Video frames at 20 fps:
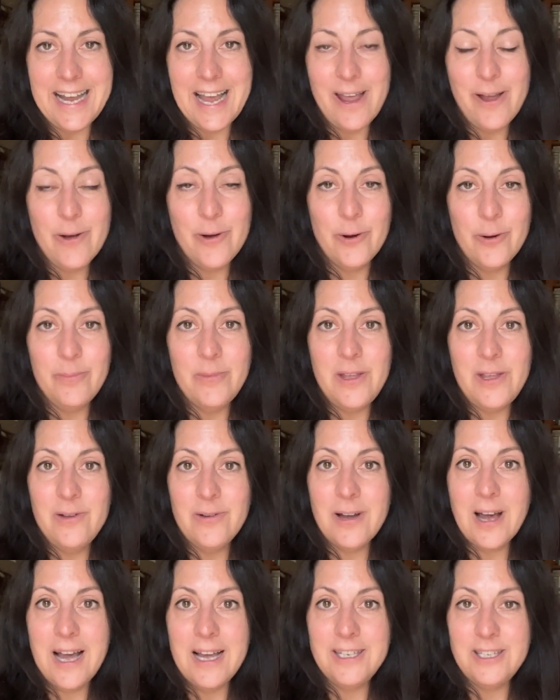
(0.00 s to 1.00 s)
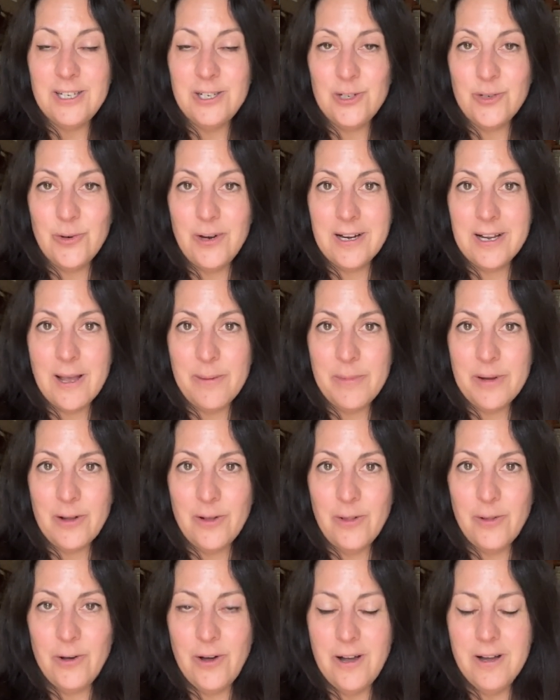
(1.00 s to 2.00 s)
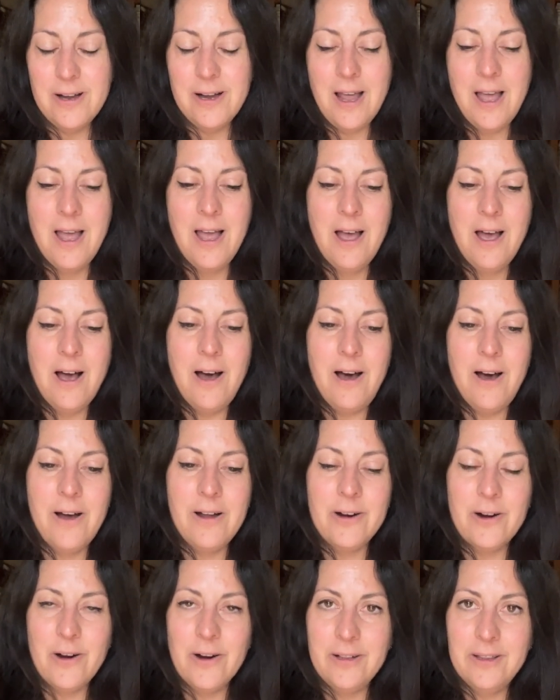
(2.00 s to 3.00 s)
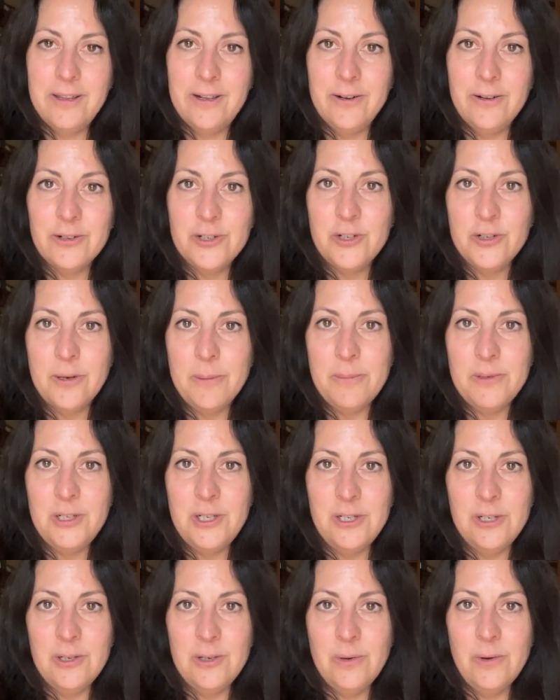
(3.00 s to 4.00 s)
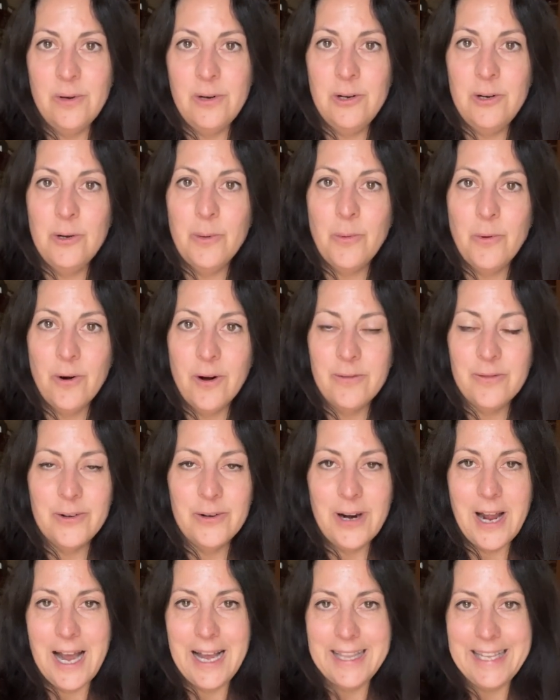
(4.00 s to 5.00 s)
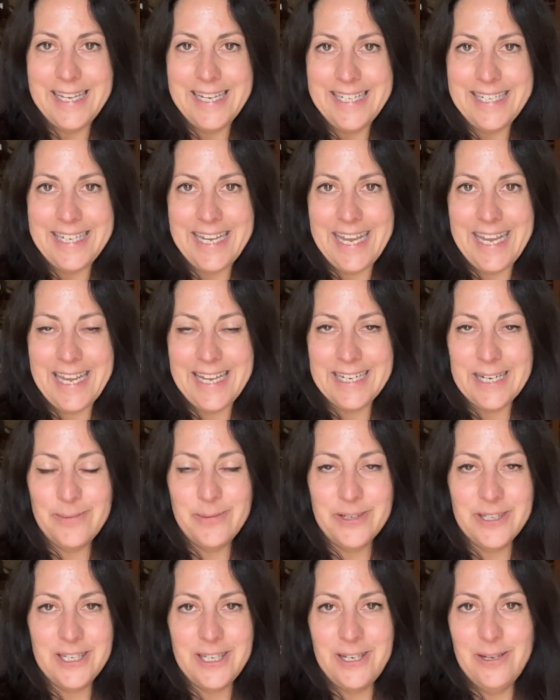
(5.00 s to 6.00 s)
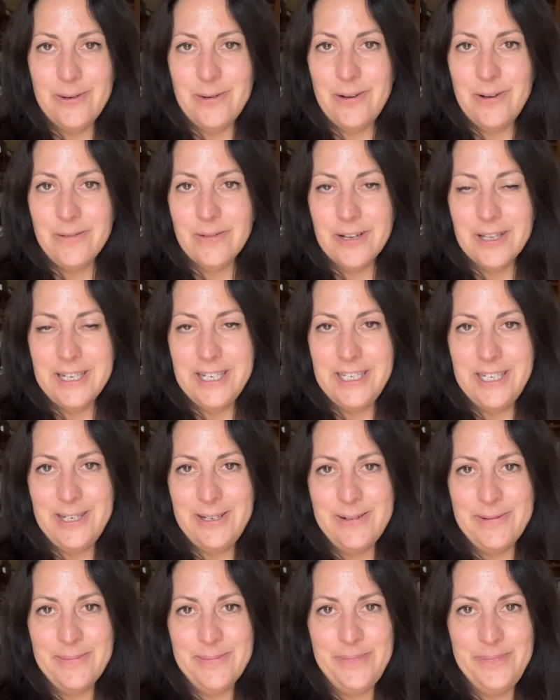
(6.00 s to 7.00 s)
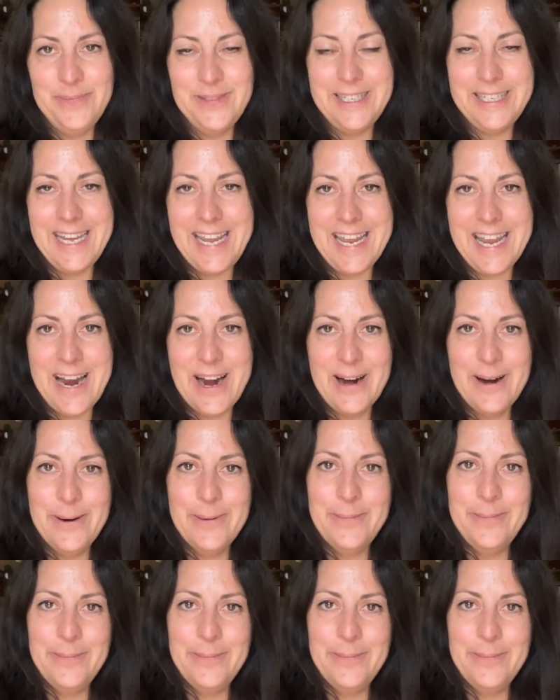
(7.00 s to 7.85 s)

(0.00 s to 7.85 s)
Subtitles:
I hope that you guys enjoyed coming along on our little trip to Newport, Rhode Island, and I will see you all really soon. Take care.